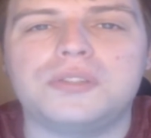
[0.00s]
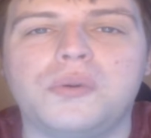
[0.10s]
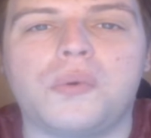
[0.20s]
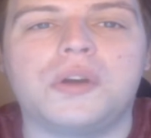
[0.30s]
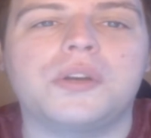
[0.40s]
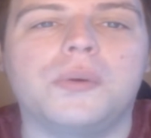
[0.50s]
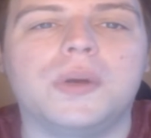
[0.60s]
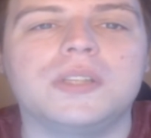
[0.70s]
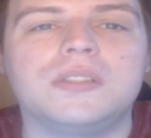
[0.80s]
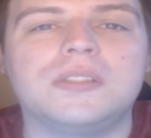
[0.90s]
we're
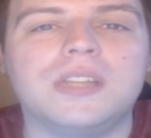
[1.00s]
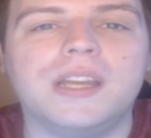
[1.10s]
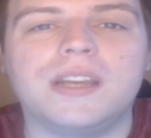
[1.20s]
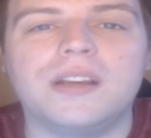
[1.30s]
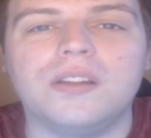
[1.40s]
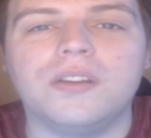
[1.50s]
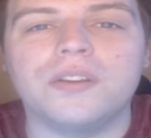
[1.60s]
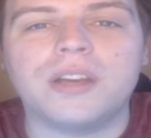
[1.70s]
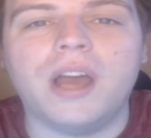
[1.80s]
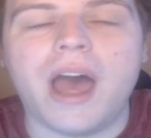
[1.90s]
going to take a
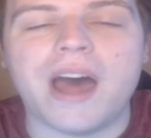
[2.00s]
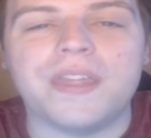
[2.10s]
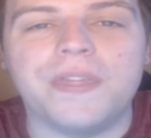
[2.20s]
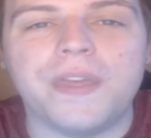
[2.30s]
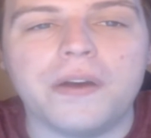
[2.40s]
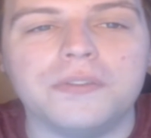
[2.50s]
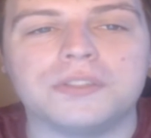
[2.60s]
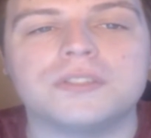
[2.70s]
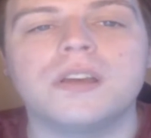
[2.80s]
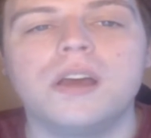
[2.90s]
look at
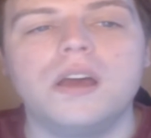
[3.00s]
those.